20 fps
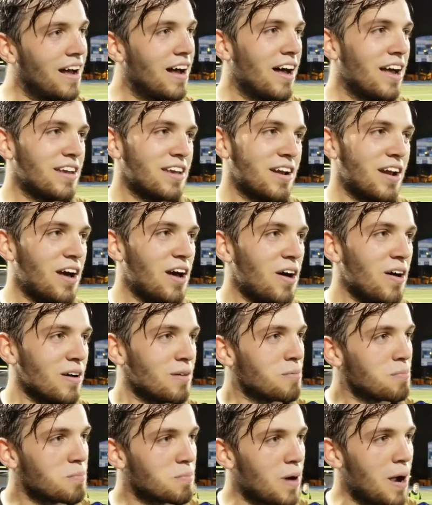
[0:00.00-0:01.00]
You know,
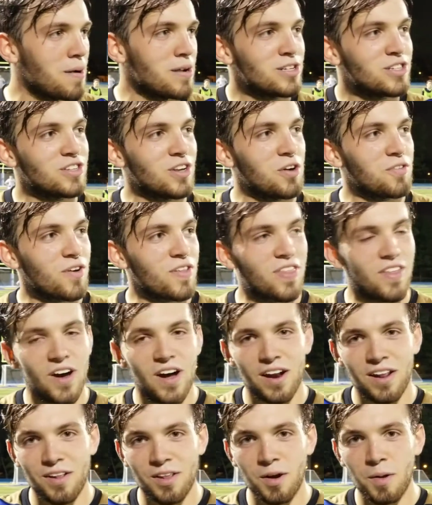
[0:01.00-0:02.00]
probably just
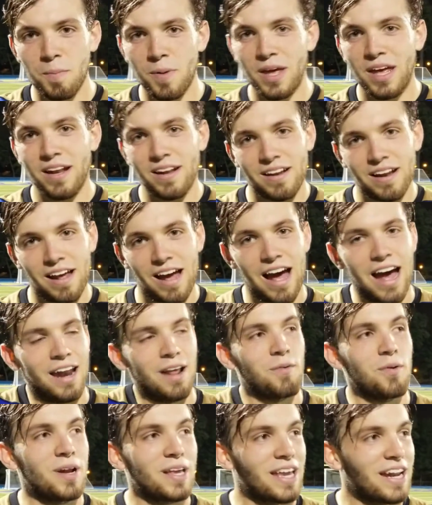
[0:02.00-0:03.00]
overthought it a little bit. I
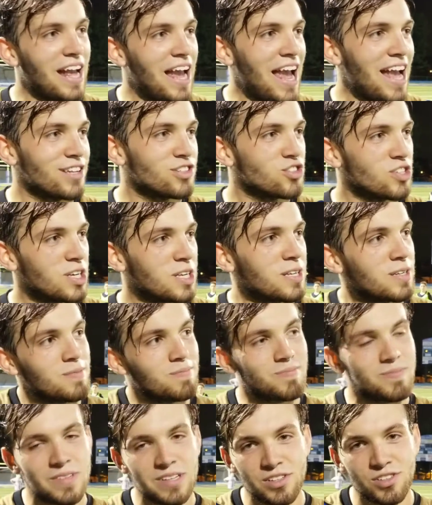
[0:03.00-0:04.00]
didn't want to get a hat trick.
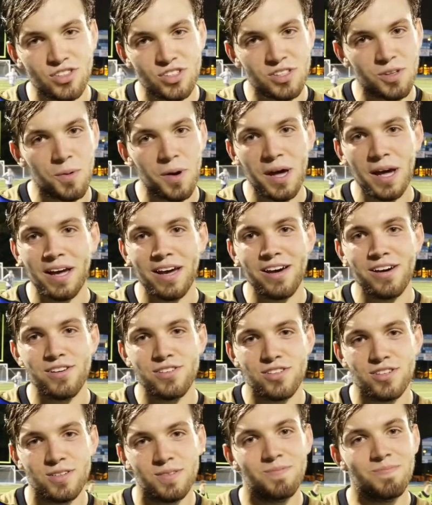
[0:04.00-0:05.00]
It's just the way it goes.